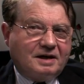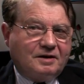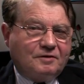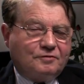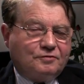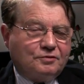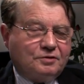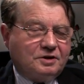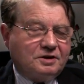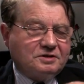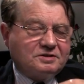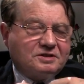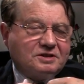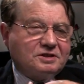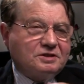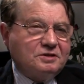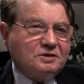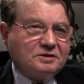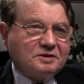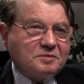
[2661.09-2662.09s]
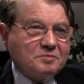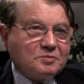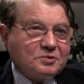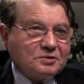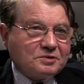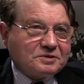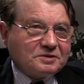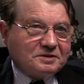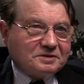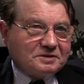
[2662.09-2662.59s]
For us, it's not
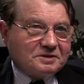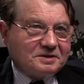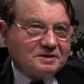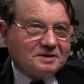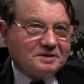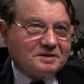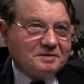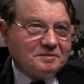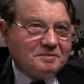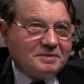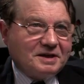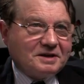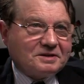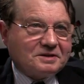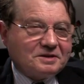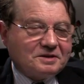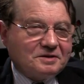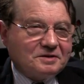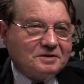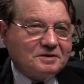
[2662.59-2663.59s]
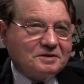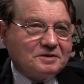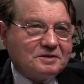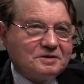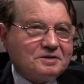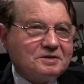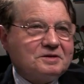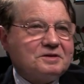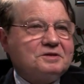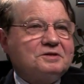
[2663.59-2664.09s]
important. But
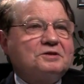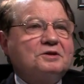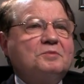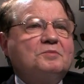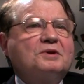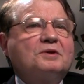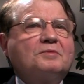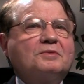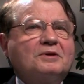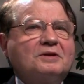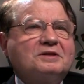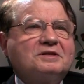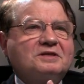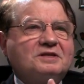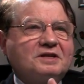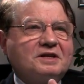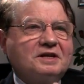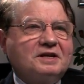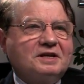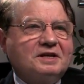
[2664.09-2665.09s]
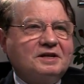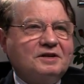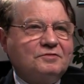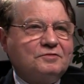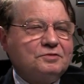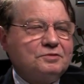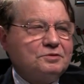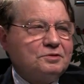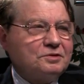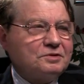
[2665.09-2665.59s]
some people say,
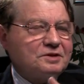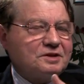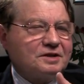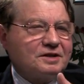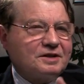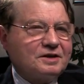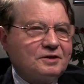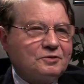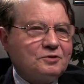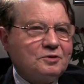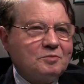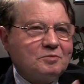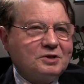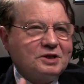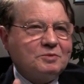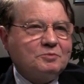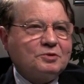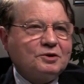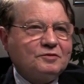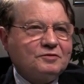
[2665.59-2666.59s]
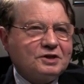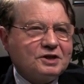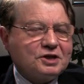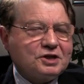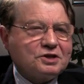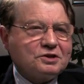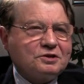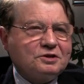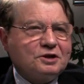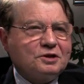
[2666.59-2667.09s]
if you don't have complete
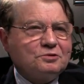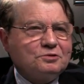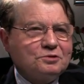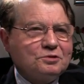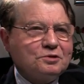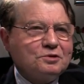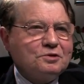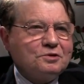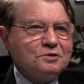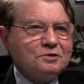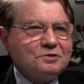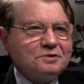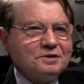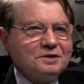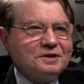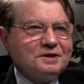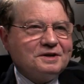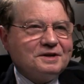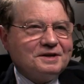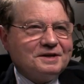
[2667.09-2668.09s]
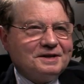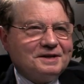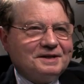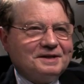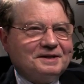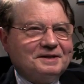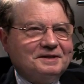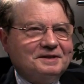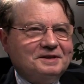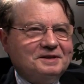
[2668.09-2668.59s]
purification, how do you know
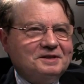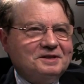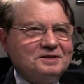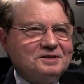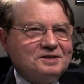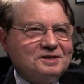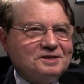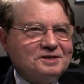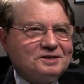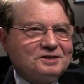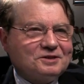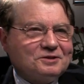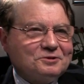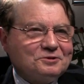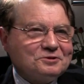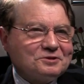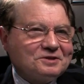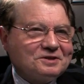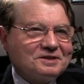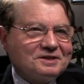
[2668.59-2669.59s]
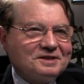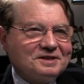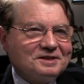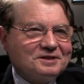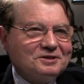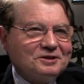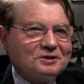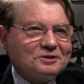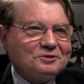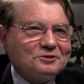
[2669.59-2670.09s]
the disease
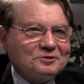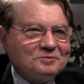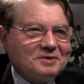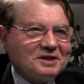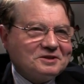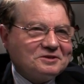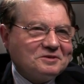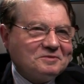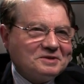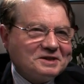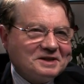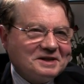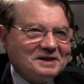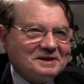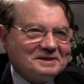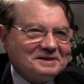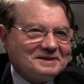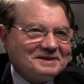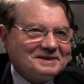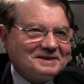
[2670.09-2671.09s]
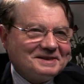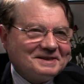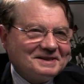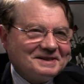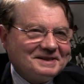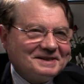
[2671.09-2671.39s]
is not caused by something else?